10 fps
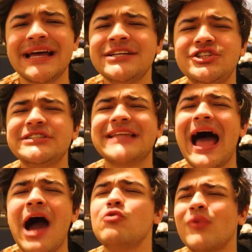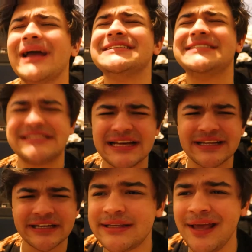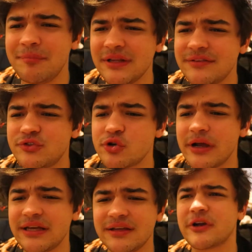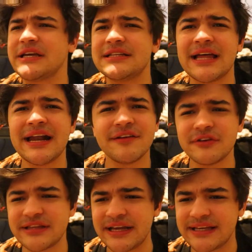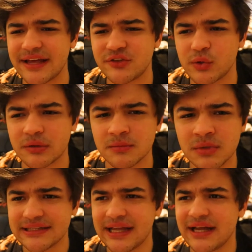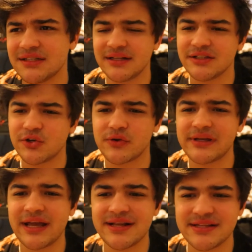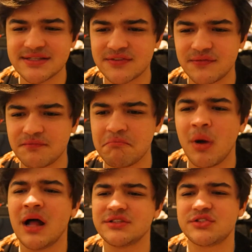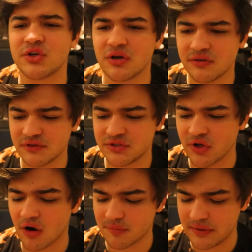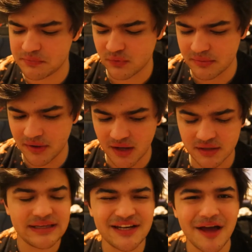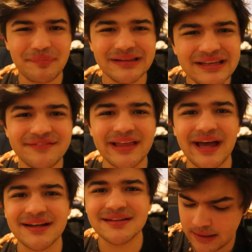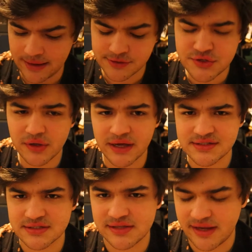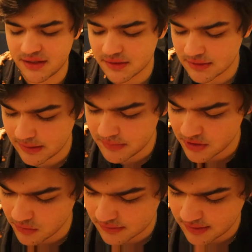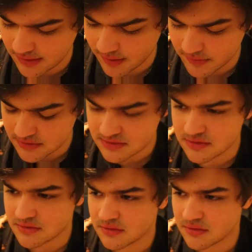That's just outright silly. I can't believe Trey freaking let everything get to him like that and created this monster of a Dark BepTweBot. I cannot believe that. How was you guys' day? Let me know in the comments.